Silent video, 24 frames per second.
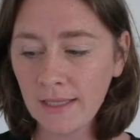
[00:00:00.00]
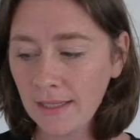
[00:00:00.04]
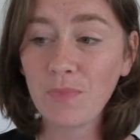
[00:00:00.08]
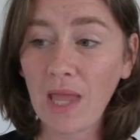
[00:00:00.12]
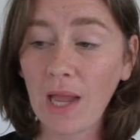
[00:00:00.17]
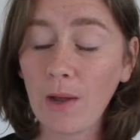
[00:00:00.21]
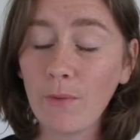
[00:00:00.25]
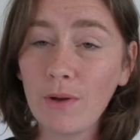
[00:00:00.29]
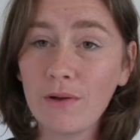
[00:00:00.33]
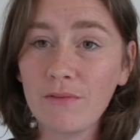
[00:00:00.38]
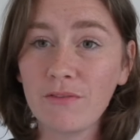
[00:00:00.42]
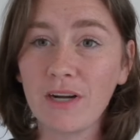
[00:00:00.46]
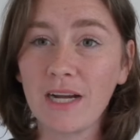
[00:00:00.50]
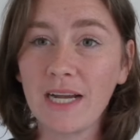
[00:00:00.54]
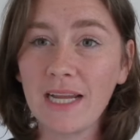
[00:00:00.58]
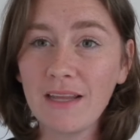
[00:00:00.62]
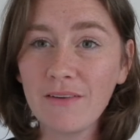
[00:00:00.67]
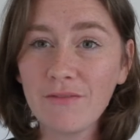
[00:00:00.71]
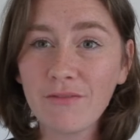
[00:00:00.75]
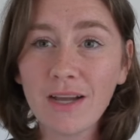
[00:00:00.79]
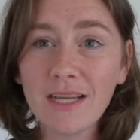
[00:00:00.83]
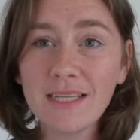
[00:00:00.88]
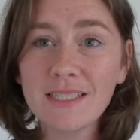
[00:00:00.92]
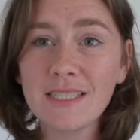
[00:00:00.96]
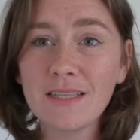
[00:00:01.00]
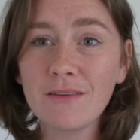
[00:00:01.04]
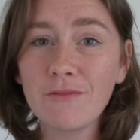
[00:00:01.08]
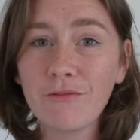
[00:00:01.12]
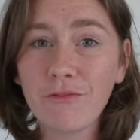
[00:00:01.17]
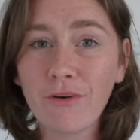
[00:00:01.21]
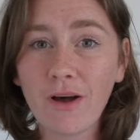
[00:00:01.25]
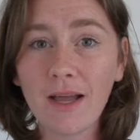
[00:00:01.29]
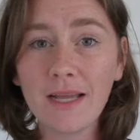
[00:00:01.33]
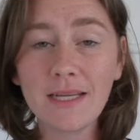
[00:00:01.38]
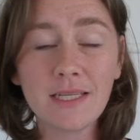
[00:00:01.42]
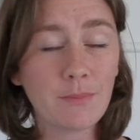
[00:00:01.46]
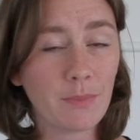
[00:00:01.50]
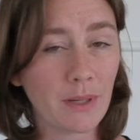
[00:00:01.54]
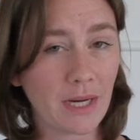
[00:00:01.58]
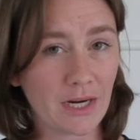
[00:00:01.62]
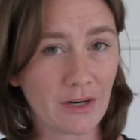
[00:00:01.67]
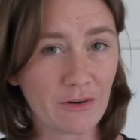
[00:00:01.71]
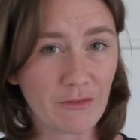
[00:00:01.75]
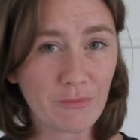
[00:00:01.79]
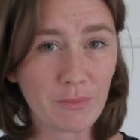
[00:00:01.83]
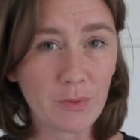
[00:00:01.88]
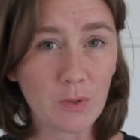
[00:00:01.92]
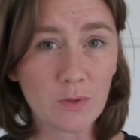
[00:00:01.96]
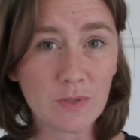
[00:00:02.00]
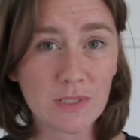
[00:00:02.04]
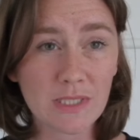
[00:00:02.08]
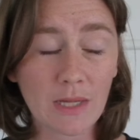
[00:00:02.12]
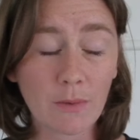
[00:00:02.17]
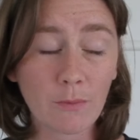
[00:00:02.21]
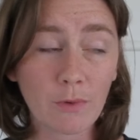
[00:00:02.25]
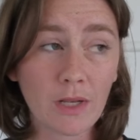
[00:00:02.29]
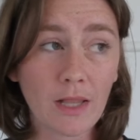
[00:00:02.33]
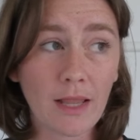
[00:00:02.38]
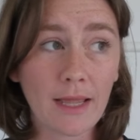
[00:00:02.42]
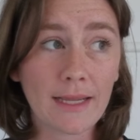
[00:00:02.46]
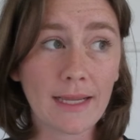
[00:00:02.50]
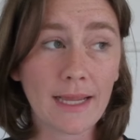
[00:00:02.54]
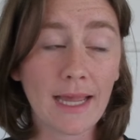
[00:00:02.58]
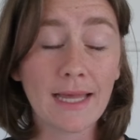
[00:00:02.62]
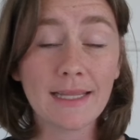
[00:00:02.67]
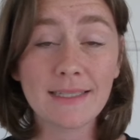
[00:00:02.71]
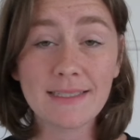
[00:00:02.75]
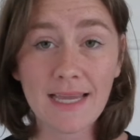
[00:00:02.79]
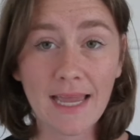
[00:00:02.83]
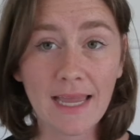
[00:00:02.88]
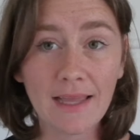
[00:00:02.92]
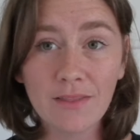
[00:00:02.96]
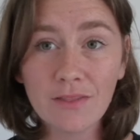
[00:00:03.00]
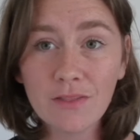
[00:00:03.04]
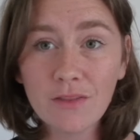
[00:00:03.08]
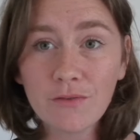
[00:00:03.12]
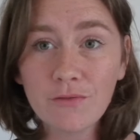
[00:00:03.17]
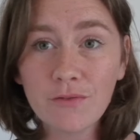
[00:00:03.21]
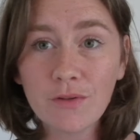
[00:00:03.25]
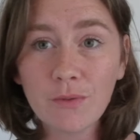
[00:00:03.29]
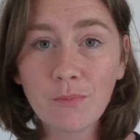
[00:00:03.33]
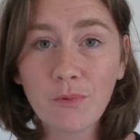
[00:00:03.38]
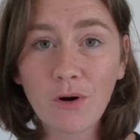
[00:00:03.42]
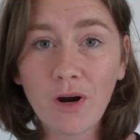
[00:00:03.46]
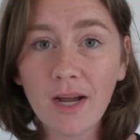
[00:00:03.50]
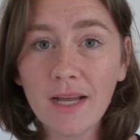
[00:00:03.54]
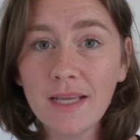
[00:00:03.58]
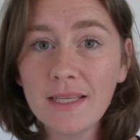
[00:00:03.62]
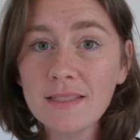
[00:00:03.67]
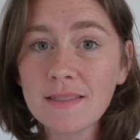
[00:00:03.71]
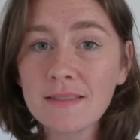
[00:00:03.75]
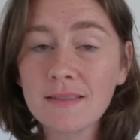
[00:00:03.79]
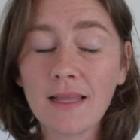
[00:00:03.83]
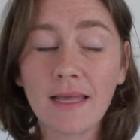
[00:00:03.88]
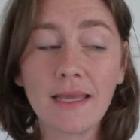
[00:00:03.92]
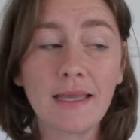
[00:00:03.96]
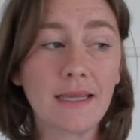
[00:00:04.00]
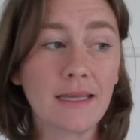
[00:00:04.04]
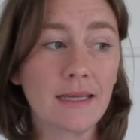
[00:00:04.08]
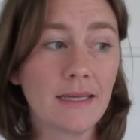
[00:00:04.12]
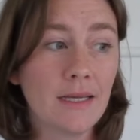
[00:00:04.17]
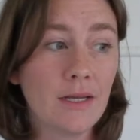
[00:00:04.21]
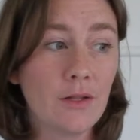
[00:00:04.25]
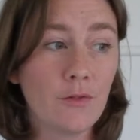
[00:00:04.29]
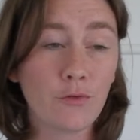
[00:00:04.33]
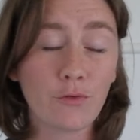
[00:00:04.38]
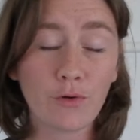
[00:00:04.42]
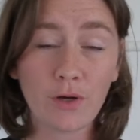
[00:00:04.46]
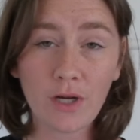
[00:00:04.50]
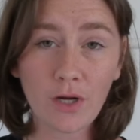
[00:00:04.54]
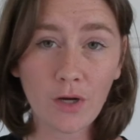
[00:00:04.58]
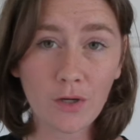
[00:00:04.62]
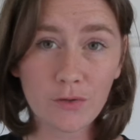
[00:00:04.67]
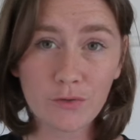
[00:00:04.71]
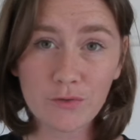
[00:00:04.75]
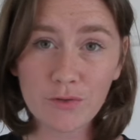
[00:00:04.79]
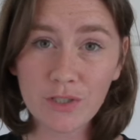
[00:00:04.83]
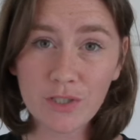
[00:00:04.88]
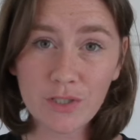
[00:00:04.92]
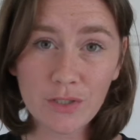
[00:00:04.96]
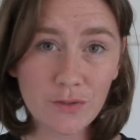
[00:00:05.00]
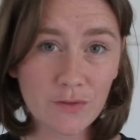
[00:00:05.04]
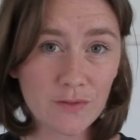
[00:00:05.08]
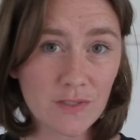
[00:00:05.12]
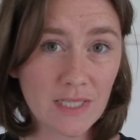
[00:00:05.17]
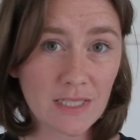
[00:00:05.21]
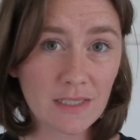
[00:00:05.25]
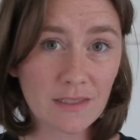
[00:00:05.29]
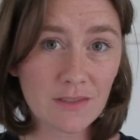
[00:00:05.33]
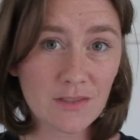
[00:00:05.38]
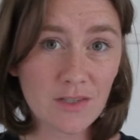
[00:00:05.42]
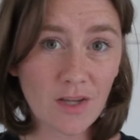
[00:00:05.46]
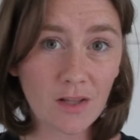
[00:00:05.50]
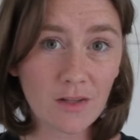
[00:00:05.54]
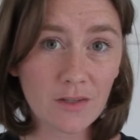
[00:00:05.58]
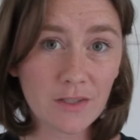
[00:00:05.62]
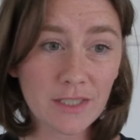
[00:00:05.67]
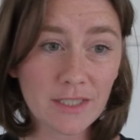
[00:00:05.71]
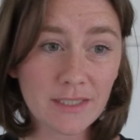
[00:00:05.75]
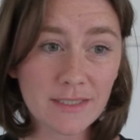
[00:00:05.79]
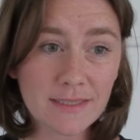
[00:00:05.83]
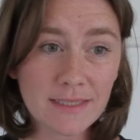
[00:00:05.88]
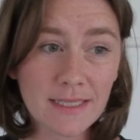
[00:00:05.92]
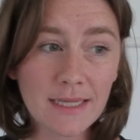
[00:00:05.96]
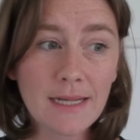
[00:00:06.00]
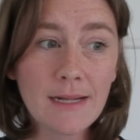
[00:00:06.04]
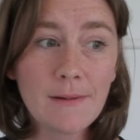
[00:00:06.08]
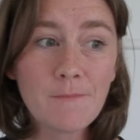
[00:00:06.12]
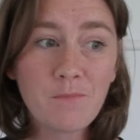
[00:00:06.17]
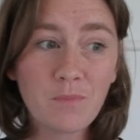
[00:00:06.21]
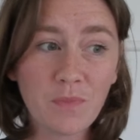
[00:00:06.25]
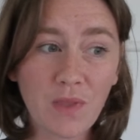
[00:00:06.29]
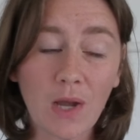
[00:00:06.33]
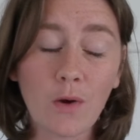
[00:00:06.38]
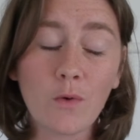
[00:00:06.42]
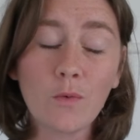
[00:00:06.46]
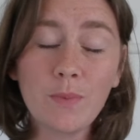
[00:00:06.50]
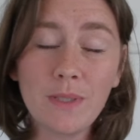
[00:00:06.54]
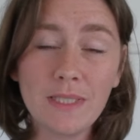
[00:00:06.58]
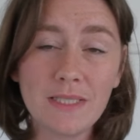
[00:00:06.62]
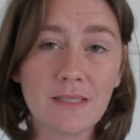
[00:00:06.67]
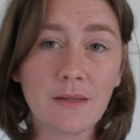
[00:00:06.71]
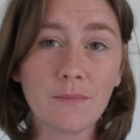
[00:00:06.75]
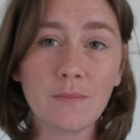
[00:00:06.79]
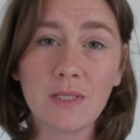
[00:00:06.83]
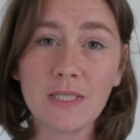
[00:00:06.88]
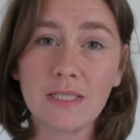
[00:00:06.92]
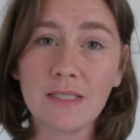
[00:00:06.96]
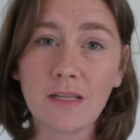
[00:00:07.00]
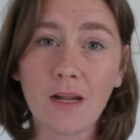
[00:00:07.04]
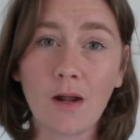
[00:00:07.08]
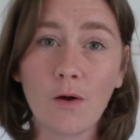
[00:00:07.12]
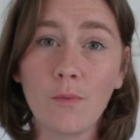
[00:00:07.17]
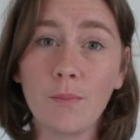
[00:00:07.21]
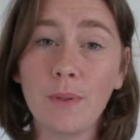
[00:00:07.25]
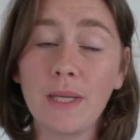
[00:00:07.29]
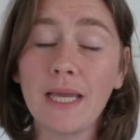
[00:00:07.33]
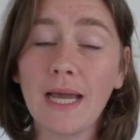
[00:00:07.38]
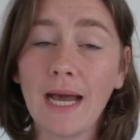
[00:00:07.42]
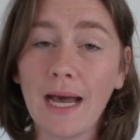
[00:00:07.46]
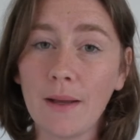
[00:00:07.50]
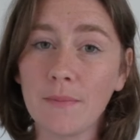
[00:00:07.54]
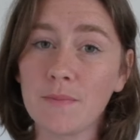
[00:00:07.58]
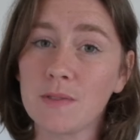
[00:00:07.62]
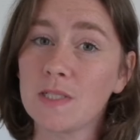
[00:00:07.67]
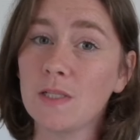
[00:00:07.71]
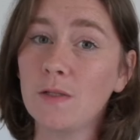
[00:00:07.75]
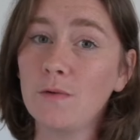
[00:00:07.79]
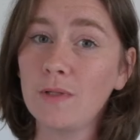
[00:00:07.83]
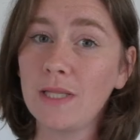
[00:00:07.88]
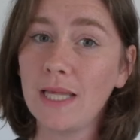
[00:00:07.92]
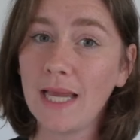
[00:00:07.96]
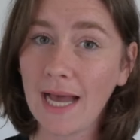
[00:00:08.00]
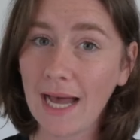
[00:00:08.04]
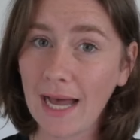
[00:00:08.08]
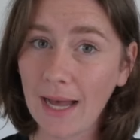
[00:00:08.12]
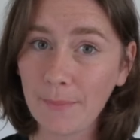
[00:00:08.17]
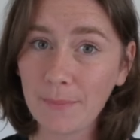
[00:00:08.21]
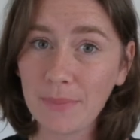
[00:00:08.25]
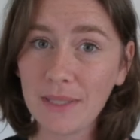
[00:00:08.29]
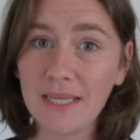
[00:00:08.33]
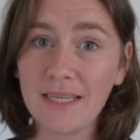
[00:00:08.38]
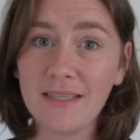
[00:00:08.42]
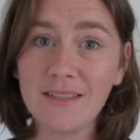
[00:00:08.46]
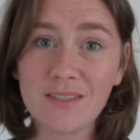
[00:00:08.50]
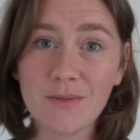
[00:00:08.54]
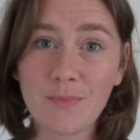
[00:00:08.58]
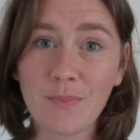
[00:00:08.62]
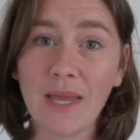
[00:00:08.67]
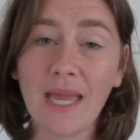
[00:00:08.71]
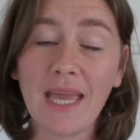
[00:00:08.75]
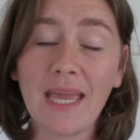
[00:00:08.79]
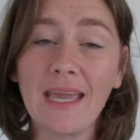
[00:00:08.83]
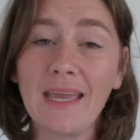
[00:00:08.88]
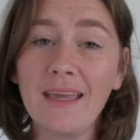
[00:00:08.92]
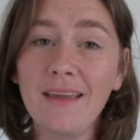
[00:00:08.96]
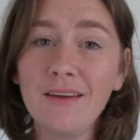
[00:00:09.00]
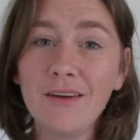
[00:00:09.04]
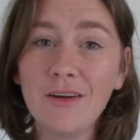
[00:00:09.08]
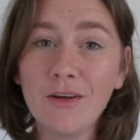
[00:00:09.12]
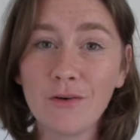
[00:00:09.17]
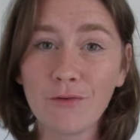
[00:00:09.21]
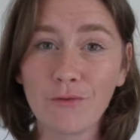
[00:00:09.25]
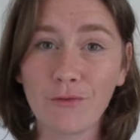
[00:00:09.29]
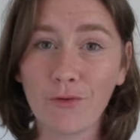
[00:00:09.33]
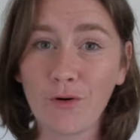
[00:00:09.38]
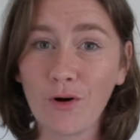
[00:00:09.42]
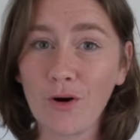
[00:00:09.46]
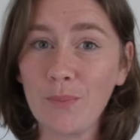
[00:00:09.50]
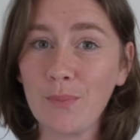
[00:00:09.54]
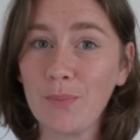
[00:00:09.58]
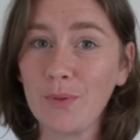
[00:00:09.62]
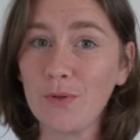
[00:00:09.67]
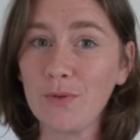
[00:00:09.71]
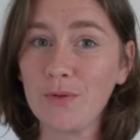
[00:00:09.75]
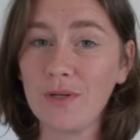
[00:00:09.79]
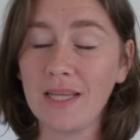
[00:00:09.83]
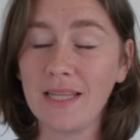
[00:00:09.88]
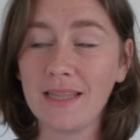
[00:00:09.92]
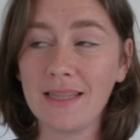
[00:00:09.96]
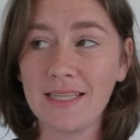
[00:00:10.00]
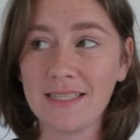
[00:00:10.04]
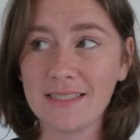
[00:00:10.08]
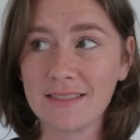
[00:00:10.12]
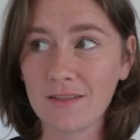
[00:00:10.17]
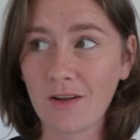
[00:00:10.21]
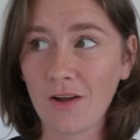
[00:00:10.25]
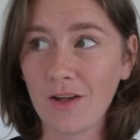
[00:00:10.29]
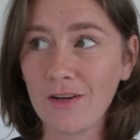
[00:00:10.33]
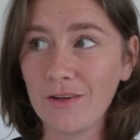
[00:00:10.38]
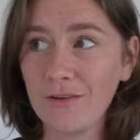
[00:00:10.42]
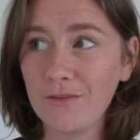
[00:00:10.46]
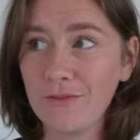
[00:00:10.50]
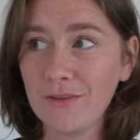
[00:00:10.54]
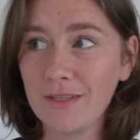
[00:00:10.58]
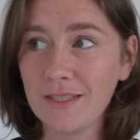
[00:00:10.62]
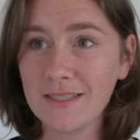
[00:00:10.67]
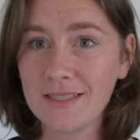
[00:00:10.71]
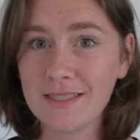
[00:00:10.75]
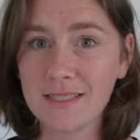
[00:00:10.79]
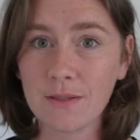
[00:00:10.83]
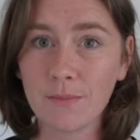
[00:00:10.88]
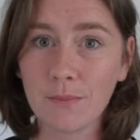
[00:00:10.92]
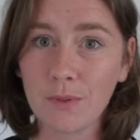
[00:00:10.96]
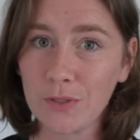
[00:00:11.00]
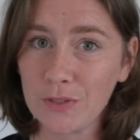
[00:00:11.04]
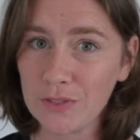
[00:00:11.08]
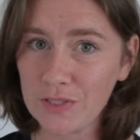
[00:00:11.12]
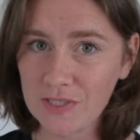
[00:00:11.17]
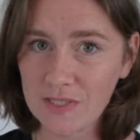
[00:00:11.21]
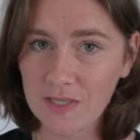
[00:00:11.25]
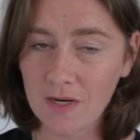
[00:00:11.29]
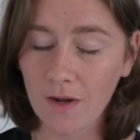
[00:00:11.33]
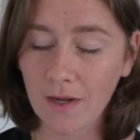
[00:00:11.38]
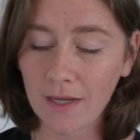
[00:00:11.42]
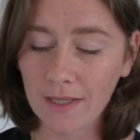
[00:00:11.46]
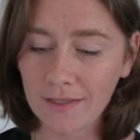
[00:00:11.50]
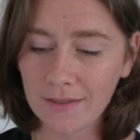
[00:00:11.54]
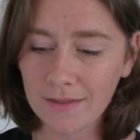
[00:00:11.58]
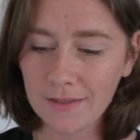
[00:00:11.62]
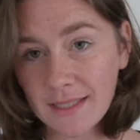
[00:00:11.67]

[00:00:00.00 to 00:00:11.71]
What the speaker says: However, if I did find a pair of boots that were like a tenth of the price, like 300 New Zealand dollars, that would be something that I would be absolutely happy to pay for a boot in this kind of similar style.